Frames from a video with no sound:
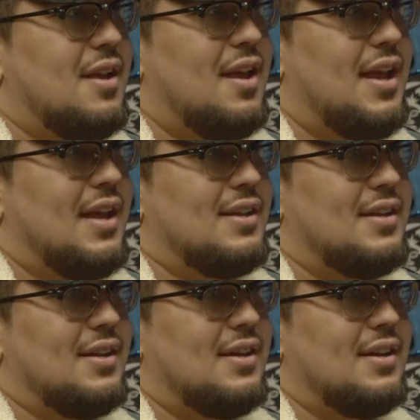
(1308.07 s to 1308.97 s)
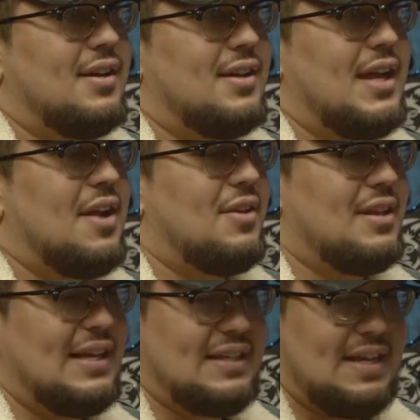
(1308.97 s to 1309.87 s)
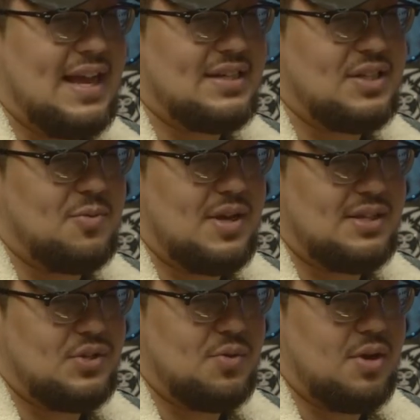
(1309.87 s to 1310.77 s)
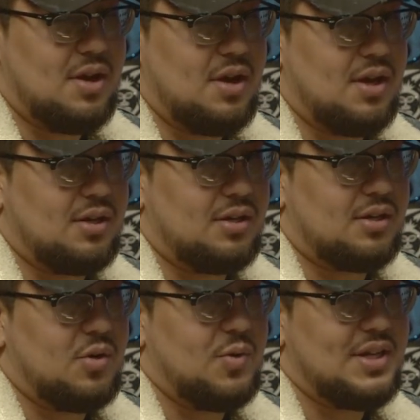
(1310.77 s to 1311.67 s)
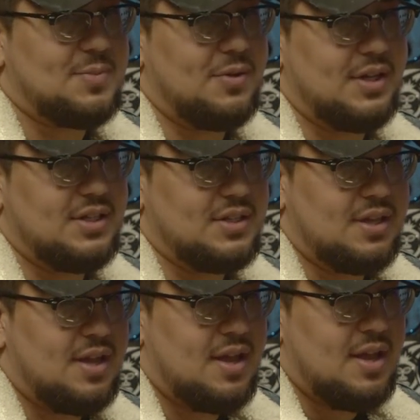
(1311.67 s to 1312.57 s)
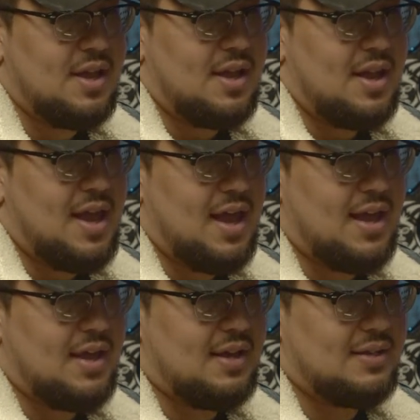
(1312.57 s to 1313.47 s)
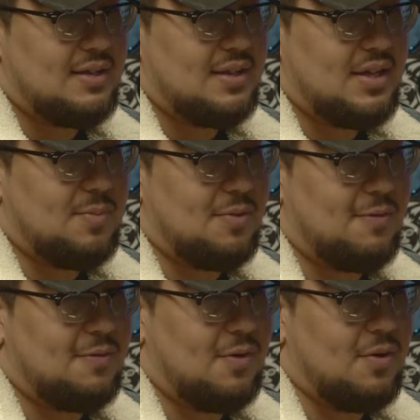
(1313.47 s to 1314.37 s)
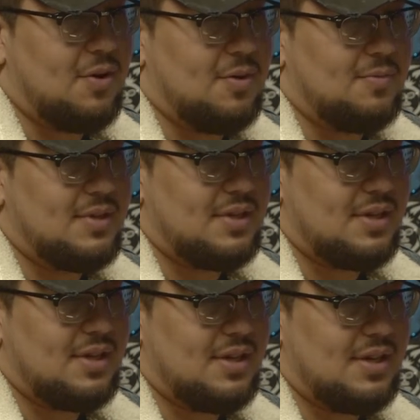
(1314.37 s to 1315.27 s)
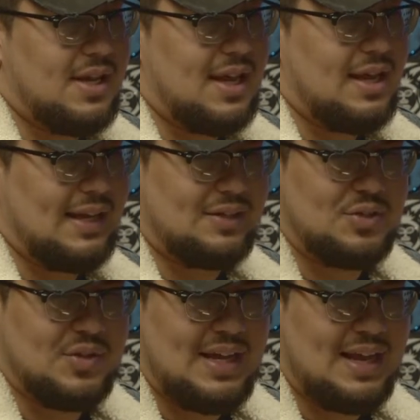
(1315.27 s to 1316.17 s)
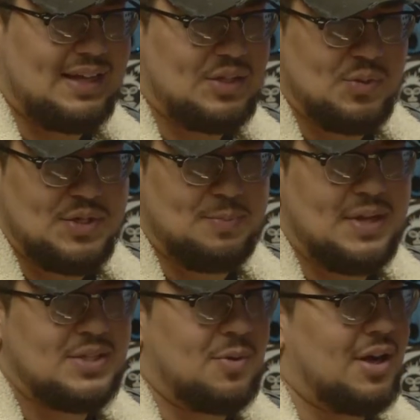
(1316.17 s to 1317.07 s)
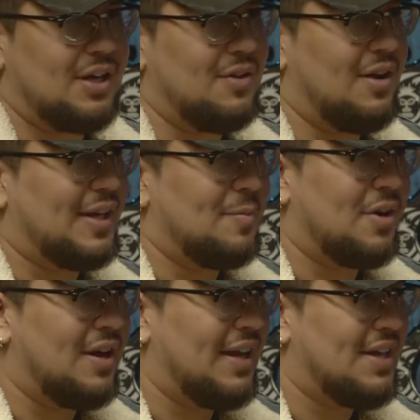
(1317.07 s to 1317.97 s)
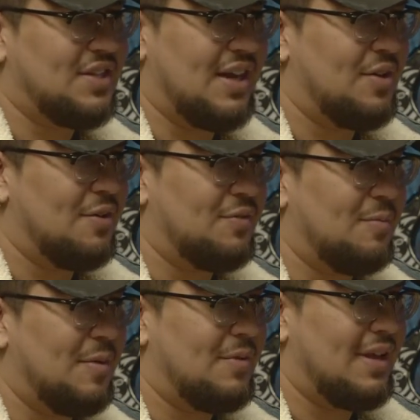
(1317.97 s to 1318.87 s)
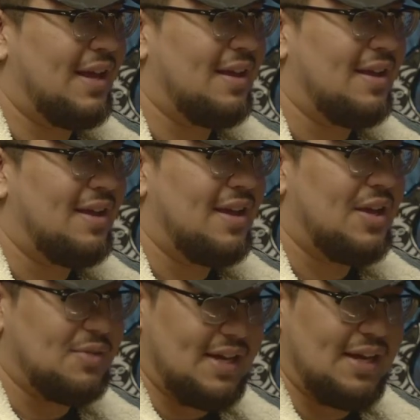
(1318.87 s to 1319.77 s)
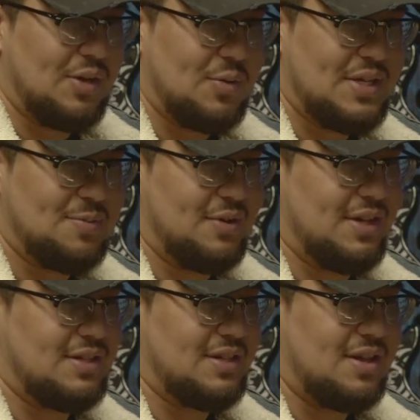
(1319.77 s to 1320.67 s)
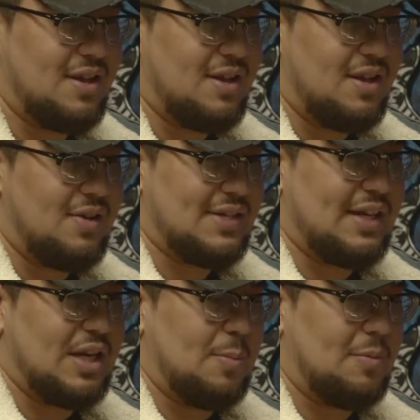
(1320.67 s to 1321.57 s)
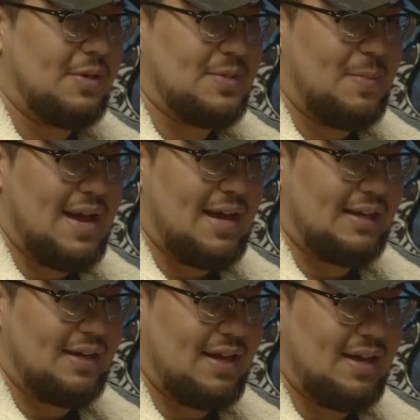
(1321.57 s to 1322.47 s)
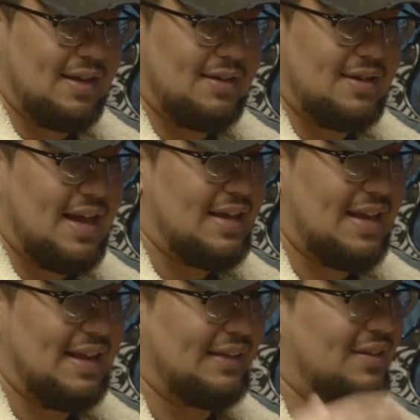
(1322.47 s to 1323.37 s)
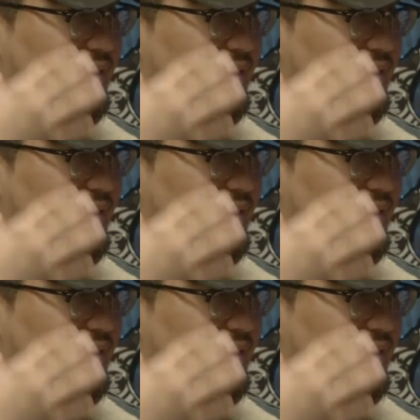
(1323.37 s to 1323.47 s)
And yeah, I really liked it. He actually went to Queensbridge, and he performed. He had like Swiss Beats walking around. Kim Kardashian. I don't know if you remember that. He was in Queensbridge. It was like a couple months back, and yeah, he had like